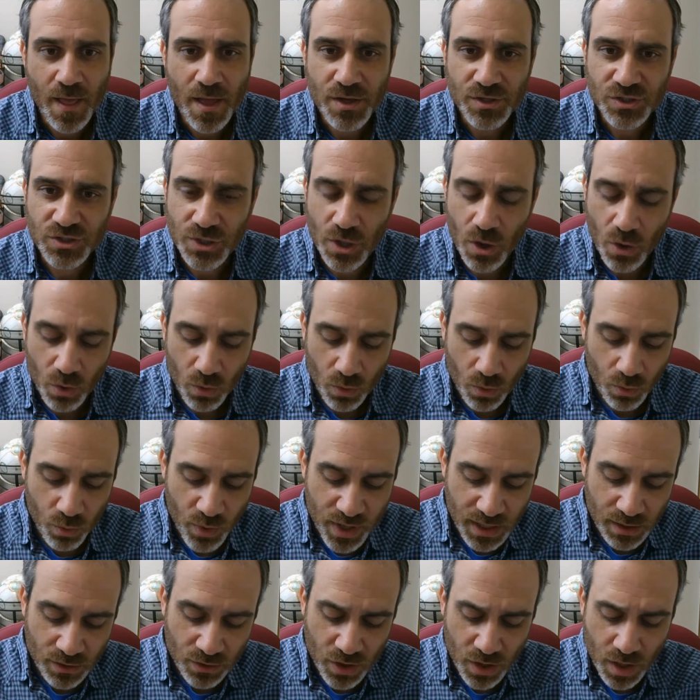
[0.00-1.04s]
So we
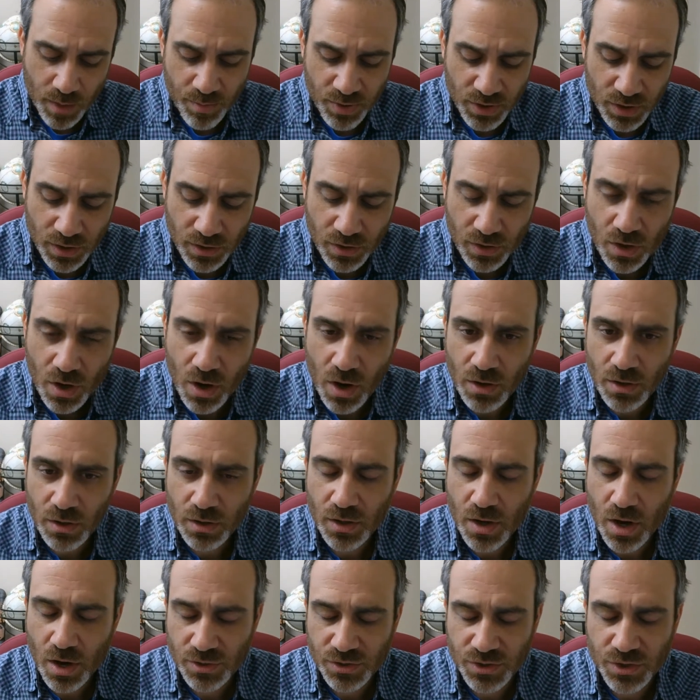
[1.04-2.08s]
can look at political
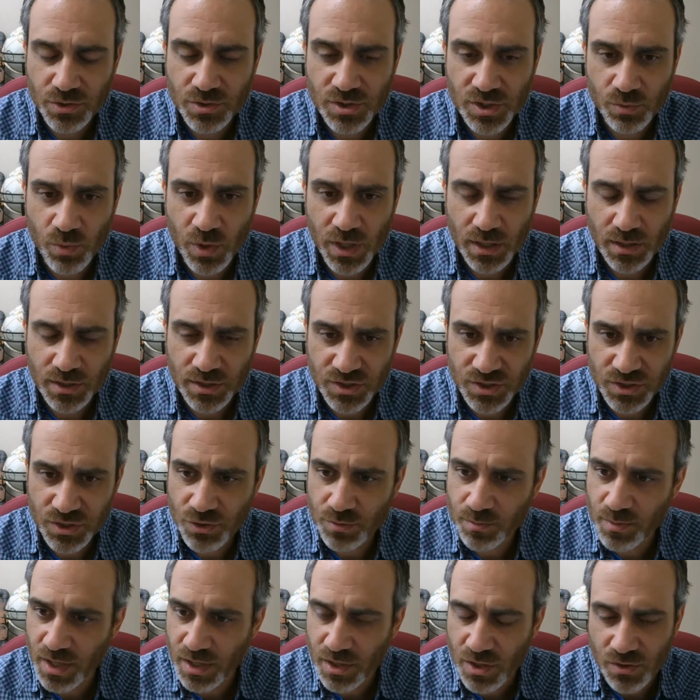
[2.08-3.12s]
cartoons and we can
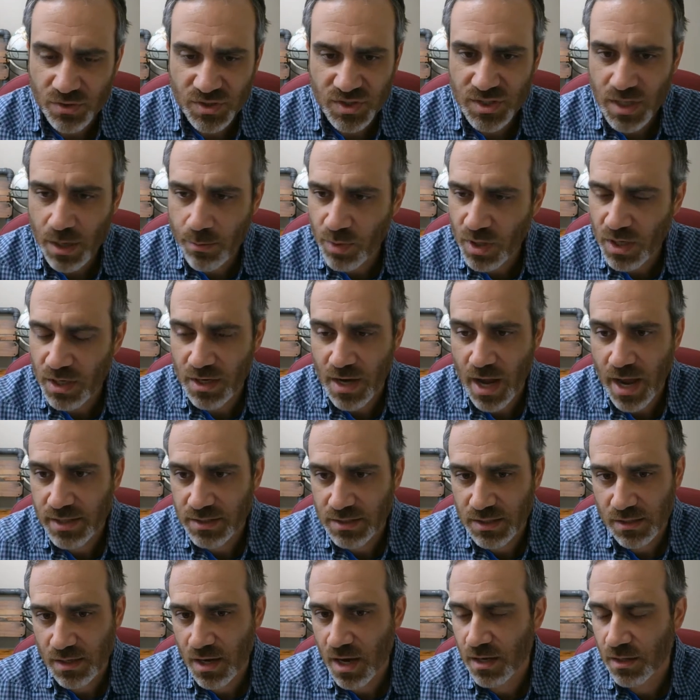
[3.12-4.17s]
assume that, someone in
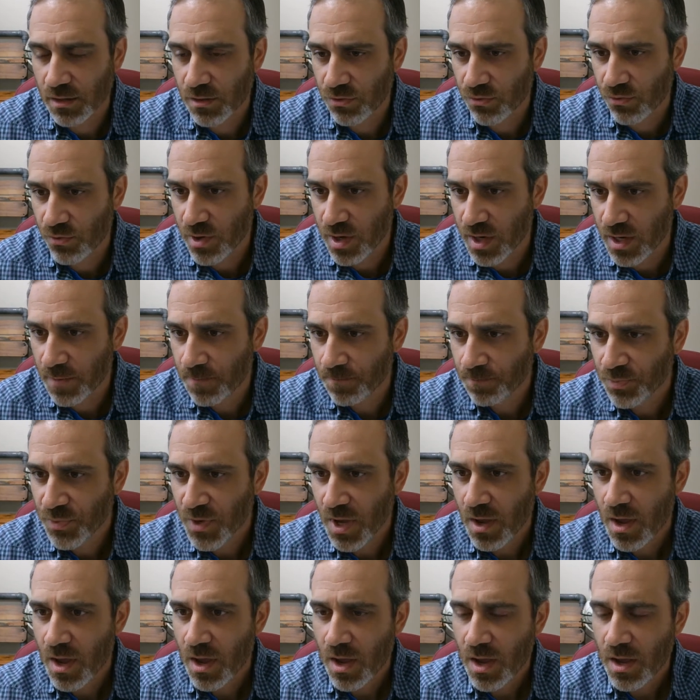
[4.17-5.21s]
1983,
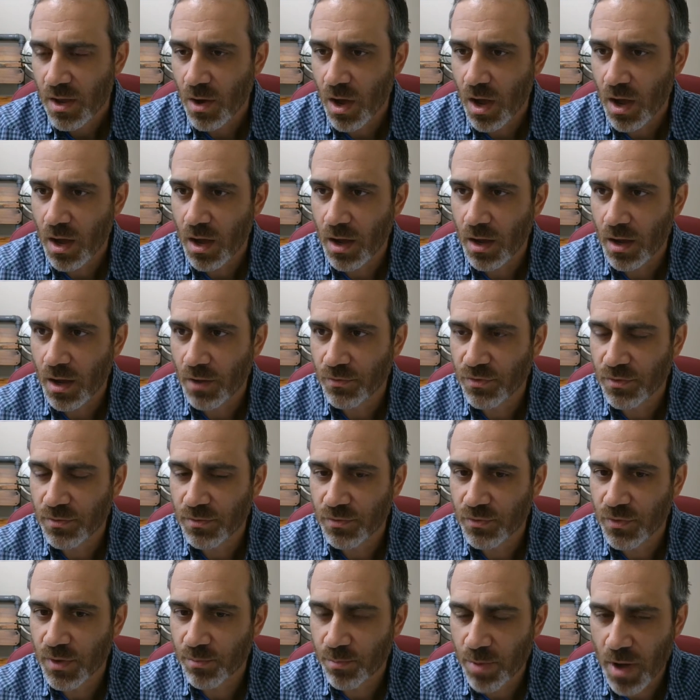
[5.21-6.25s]

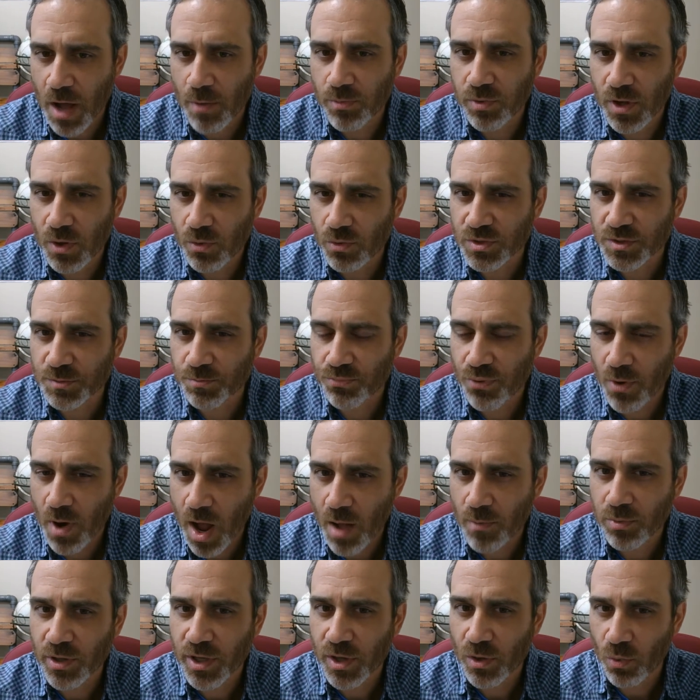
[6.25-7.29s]
the public was
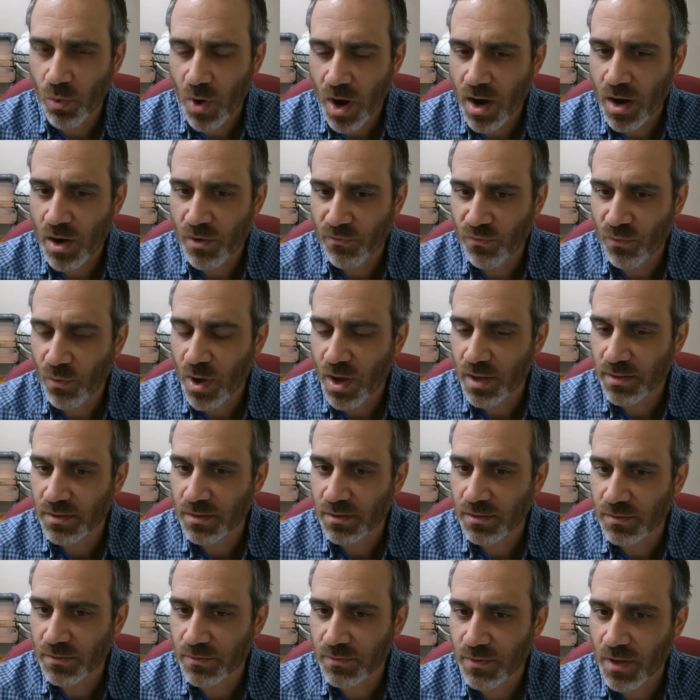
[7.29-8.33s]
probably aware of what
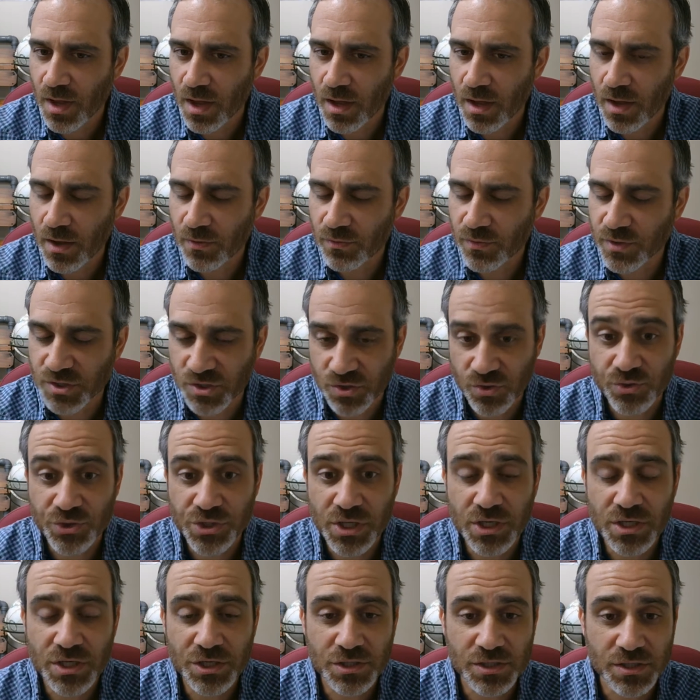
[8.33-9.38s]
the
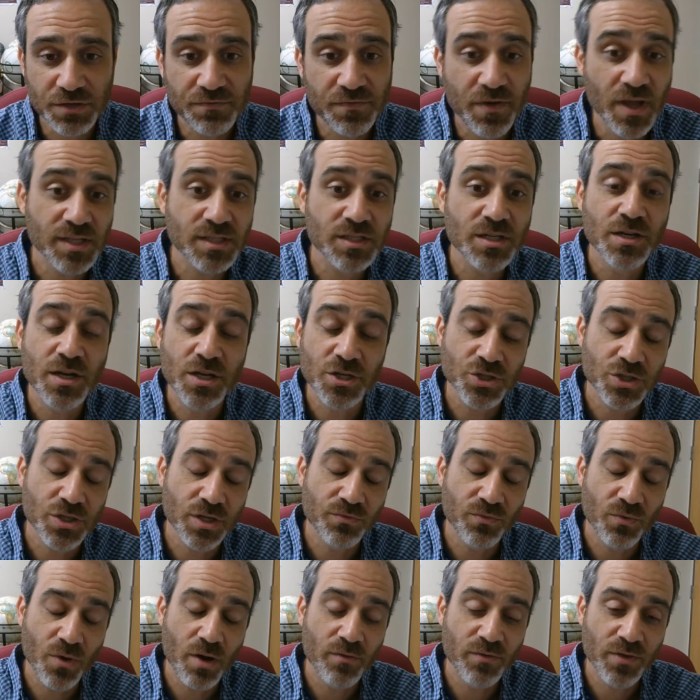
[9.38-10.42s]
Strategic Defense
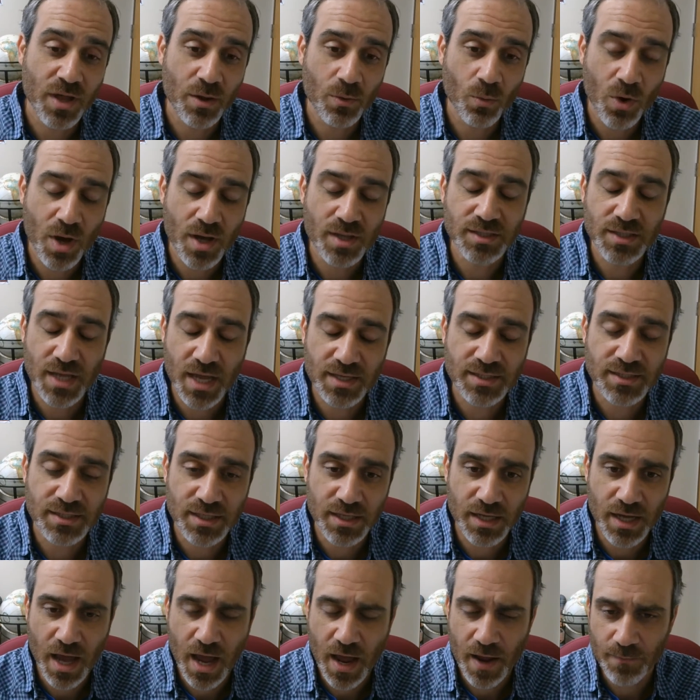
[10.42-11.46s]
Initiative was,
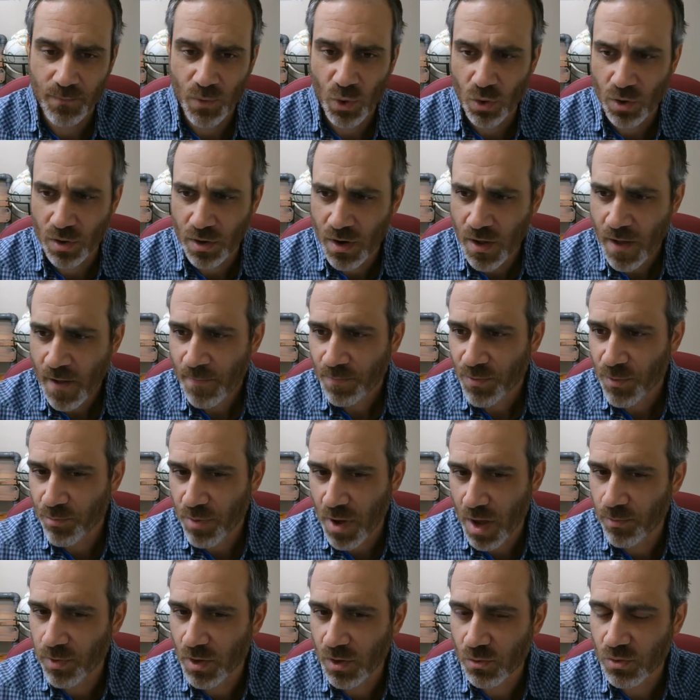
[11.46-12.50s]
SDI, or the
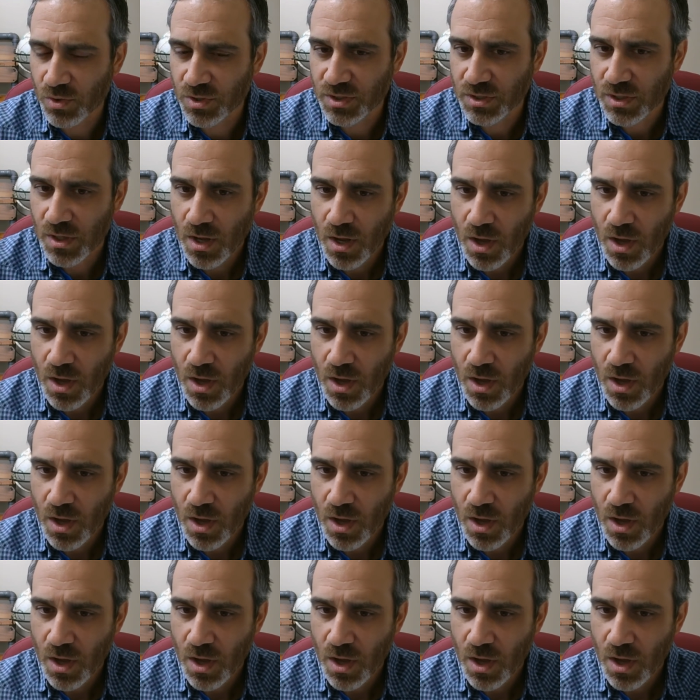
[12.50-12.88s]
public was